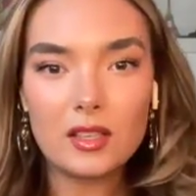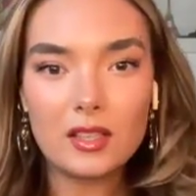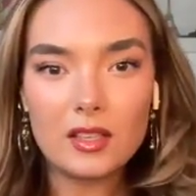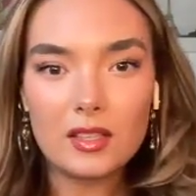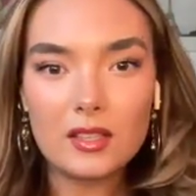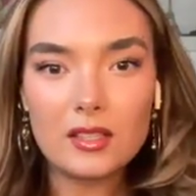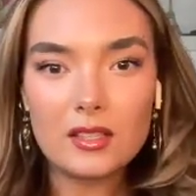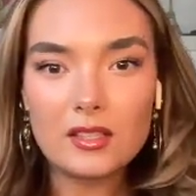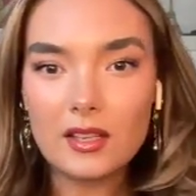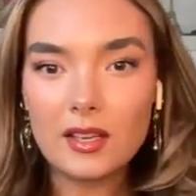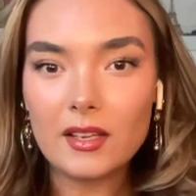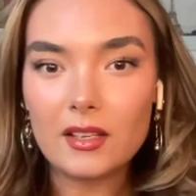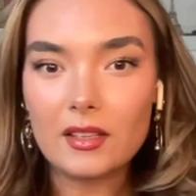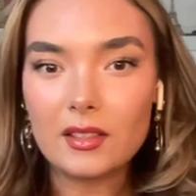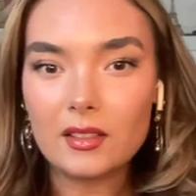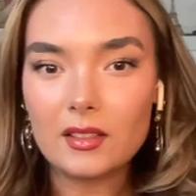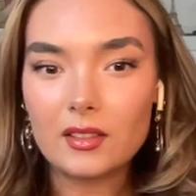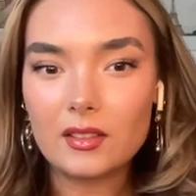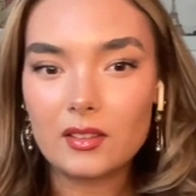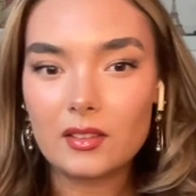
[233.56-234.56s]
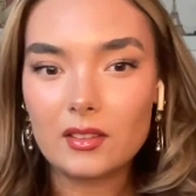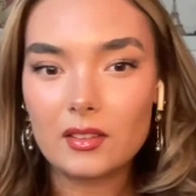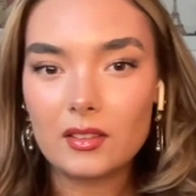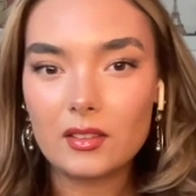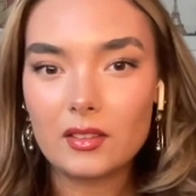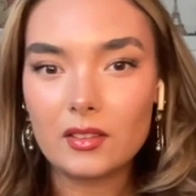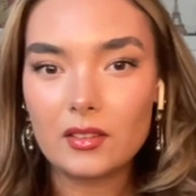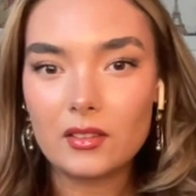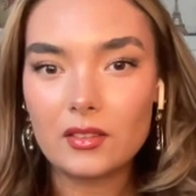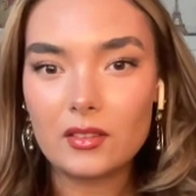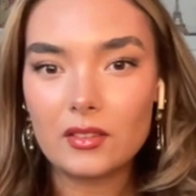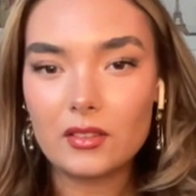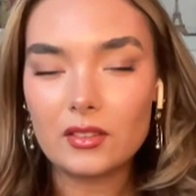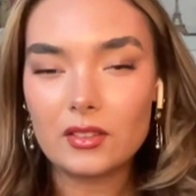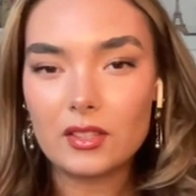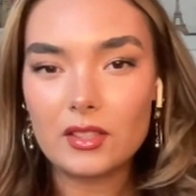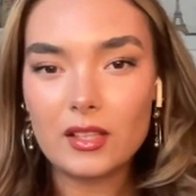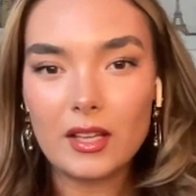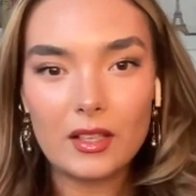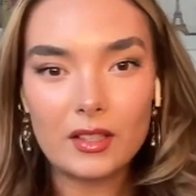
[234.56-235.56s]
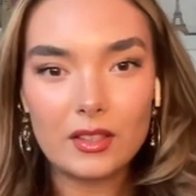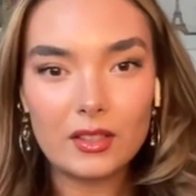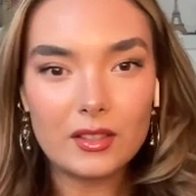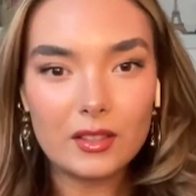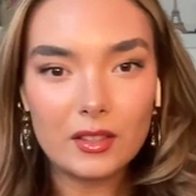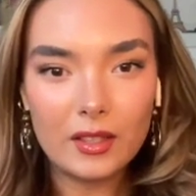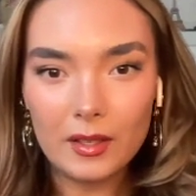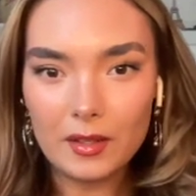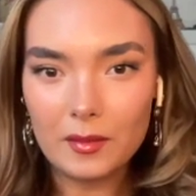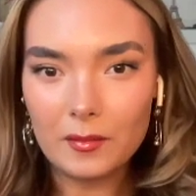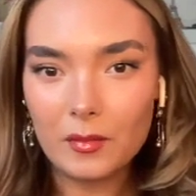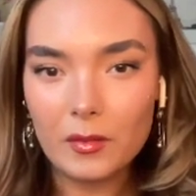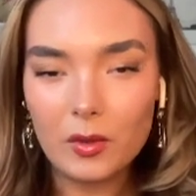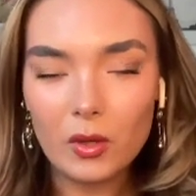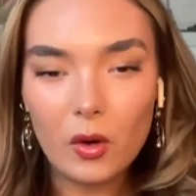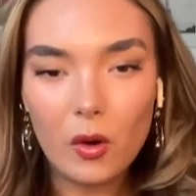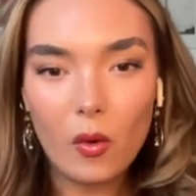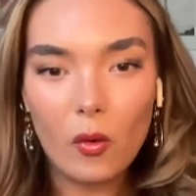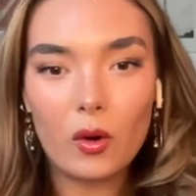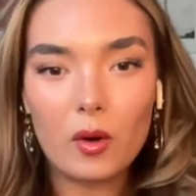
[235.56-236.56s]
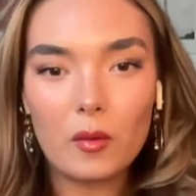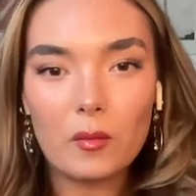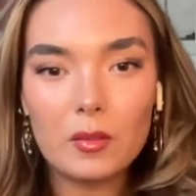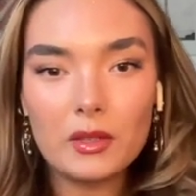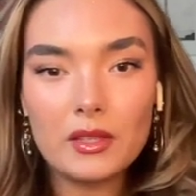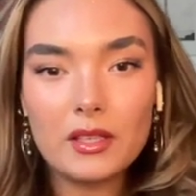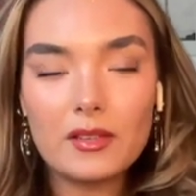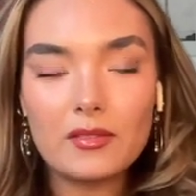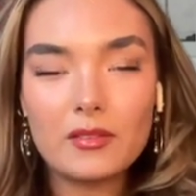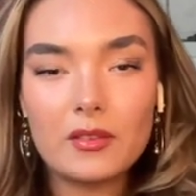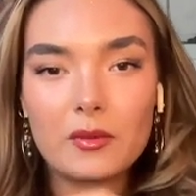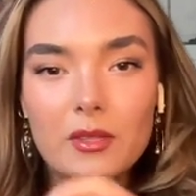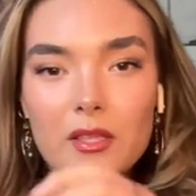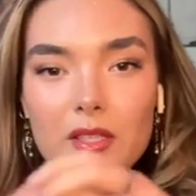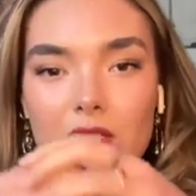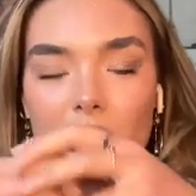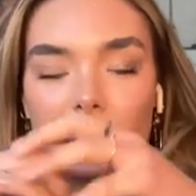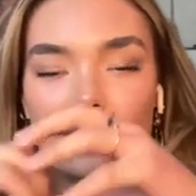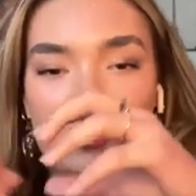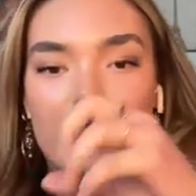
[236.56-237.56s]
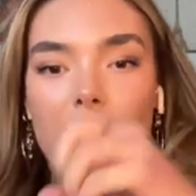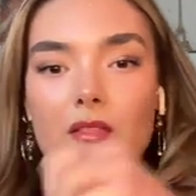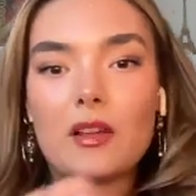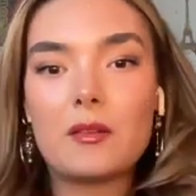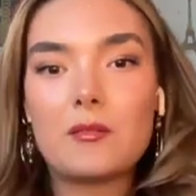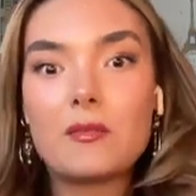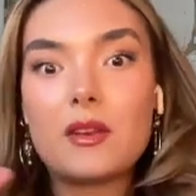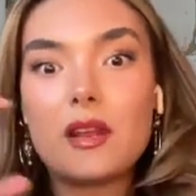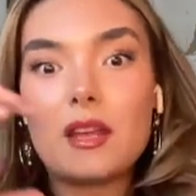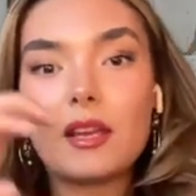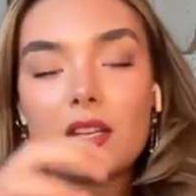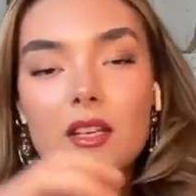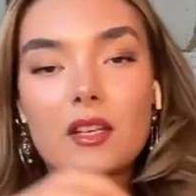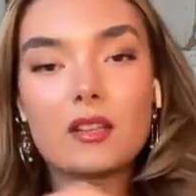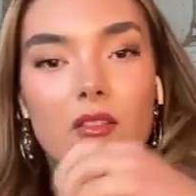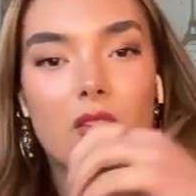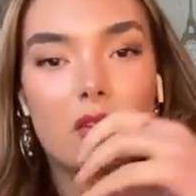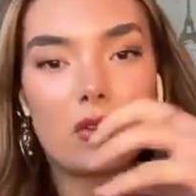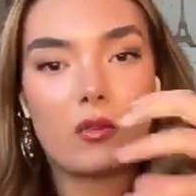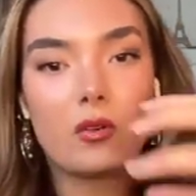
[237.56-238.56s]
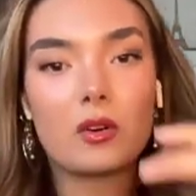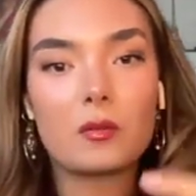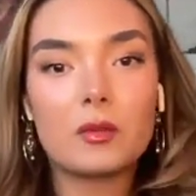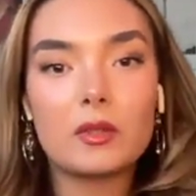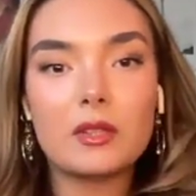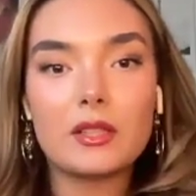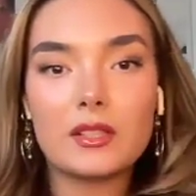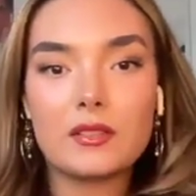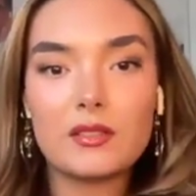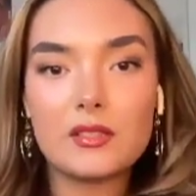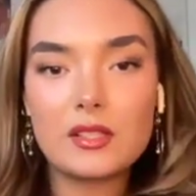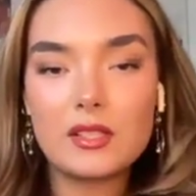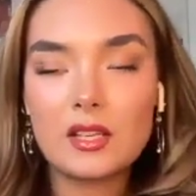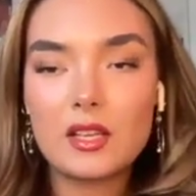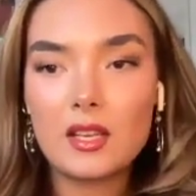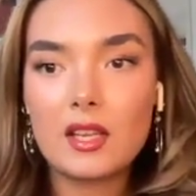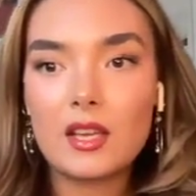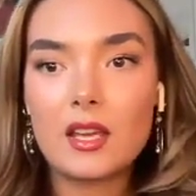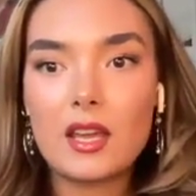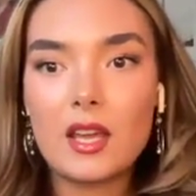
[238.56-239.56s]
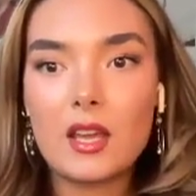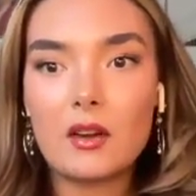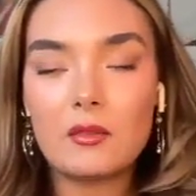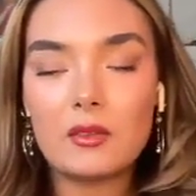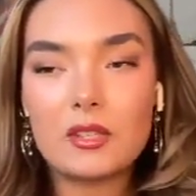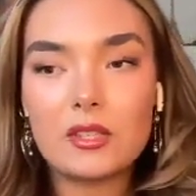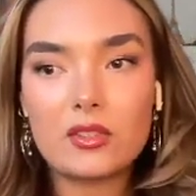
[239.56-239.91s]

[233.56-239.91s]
insight to that core belief, and we start to develop negative core beliefs. And we